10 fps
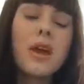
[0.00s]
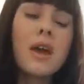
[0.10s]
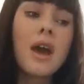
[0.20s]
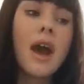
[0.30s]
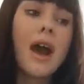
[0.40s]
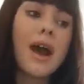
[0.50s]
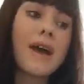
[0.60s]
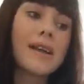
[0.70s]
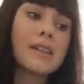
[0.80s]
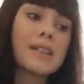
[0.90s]

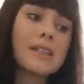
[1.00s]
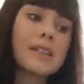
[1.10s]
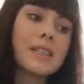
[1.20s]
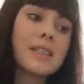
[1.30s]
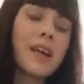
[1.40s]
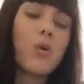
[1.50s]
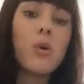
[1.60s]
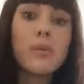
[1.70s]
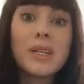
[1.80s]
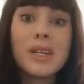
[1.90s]
and a woman
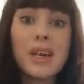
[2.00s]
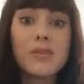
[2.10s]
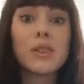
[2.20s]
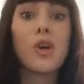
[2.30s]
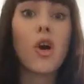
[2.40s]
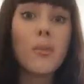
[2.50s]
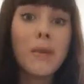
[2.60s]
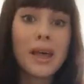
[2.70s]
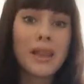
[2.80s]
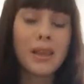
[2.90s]
left a comment
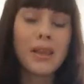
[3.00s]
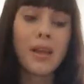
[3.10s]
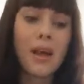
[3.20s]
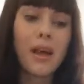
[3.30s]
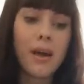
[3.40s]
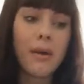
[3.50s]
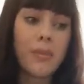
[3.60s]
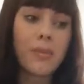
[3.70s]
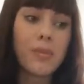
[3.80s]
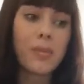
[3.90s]

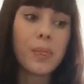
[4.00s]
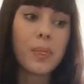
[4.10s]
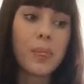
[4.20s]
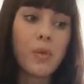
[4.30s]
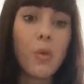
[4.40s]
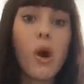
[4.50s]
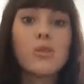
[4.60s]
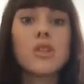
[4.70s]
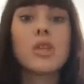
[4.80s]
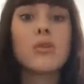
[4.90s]
while she
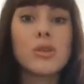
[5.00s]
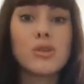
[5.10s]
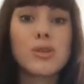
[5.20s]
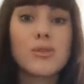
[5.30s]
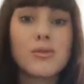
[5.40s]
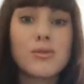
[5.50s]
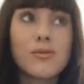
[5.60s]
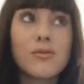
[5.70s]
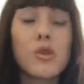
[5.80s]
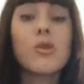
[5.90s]
was
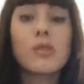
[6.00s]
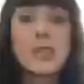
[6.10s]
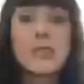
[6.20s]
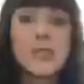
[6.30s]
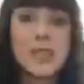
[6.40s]
recording the video.